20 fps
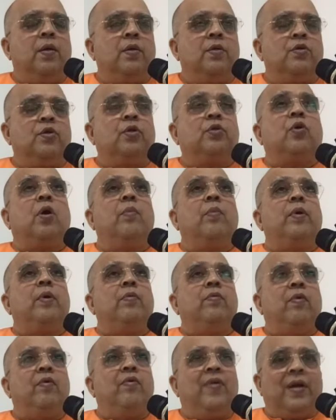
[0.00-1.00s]
So Swami
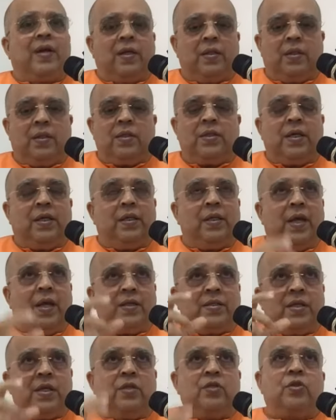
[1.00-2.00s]
Vivekananda says the
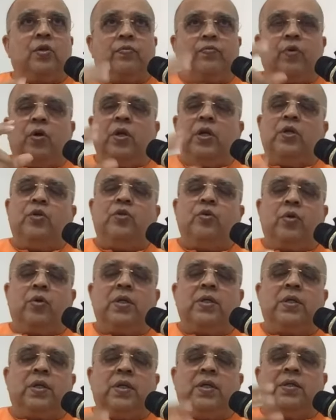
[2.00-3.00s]
essence of all
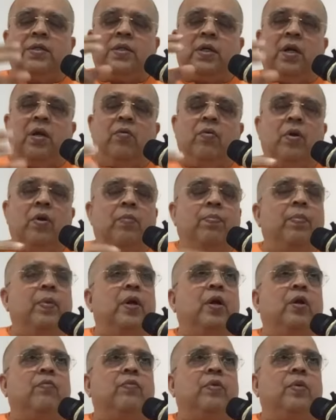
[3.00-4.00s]
education is the
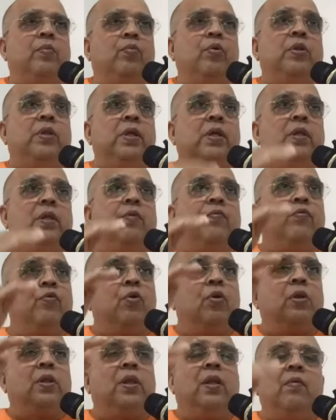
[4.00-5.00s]
development of the buddhi, the
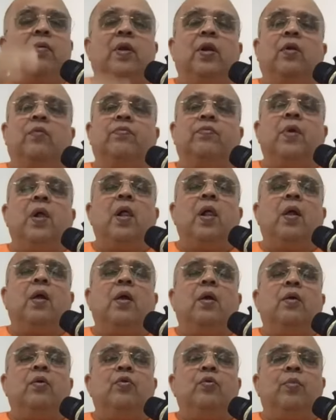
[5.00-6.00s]
fourth level of
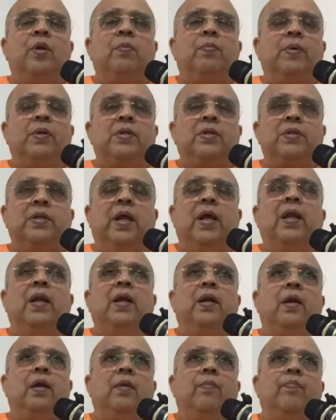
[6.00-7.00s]
human
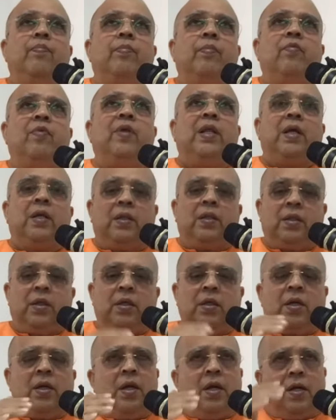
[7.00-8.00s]
personality.
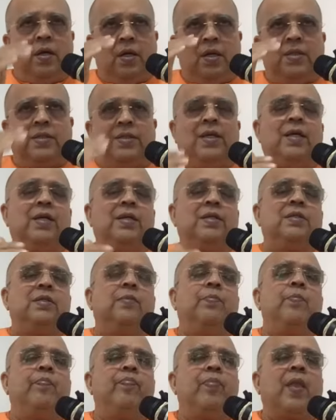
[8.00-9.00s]
Vedanta clearly says
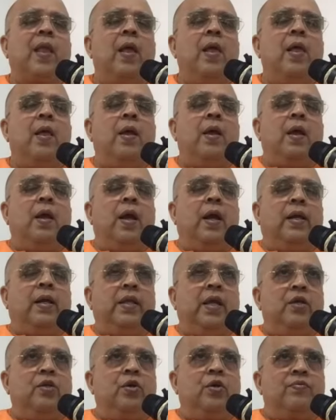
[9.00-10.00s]
at
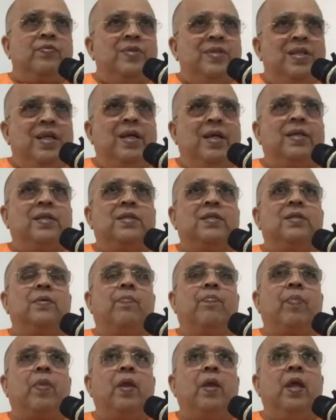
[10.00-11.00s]
the age of six,
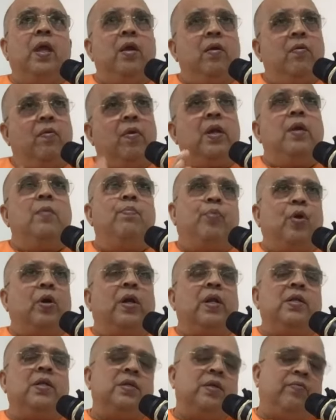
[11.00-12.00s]
equal
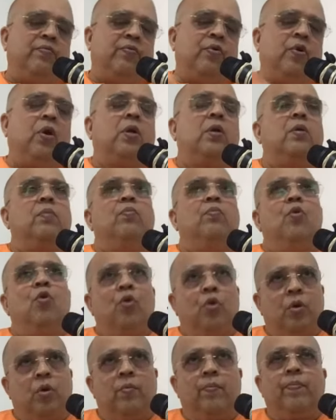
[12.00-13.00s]
importance, if not
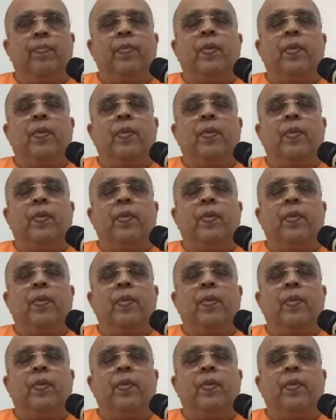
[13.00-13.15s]
more.